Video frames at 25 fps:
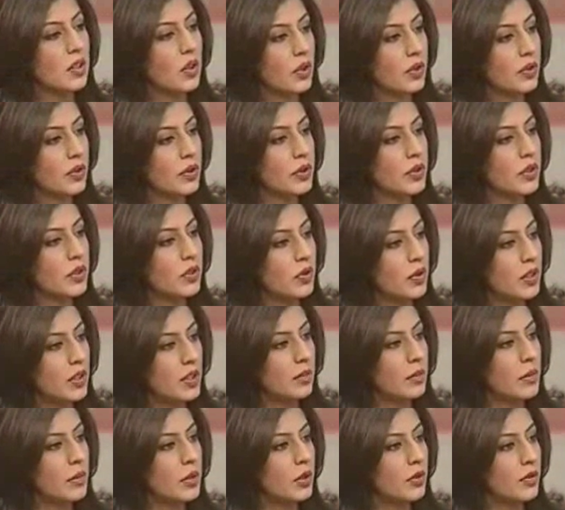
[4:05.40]
in also the
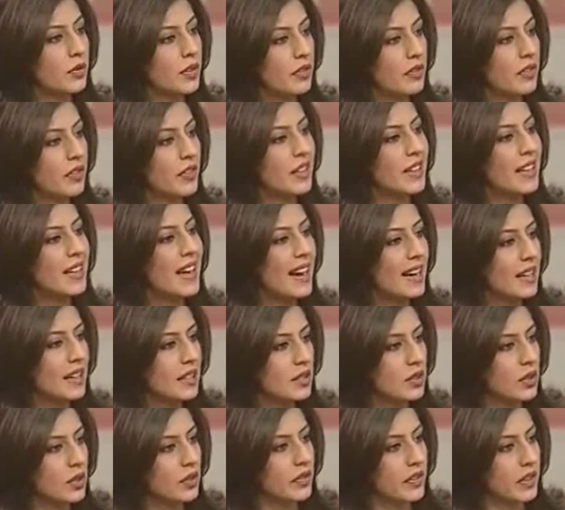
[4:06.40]
treatment of different
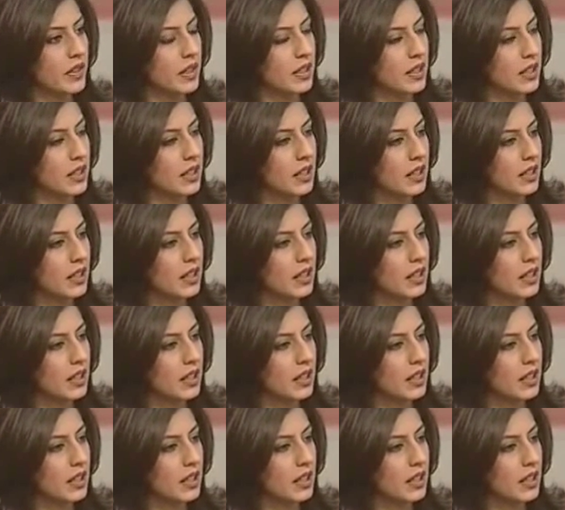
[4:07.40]
kinds of it.